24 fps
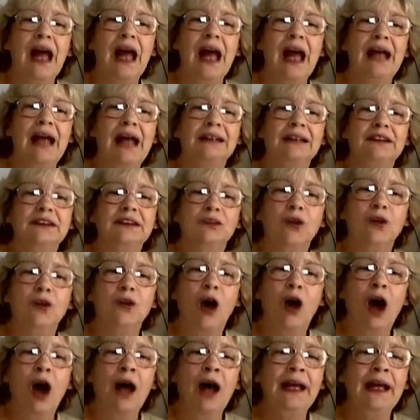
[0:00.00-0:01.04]
as
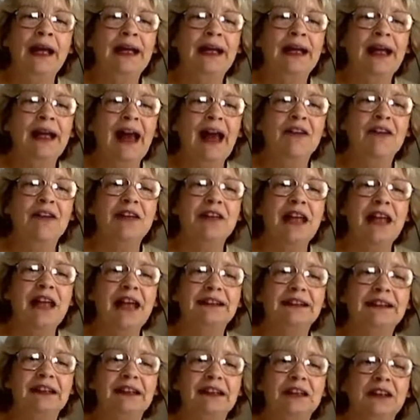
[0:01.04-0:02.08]
long and heavy
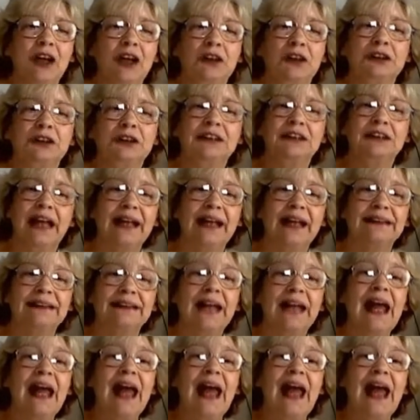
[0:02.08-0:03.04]
as a Tartar's lance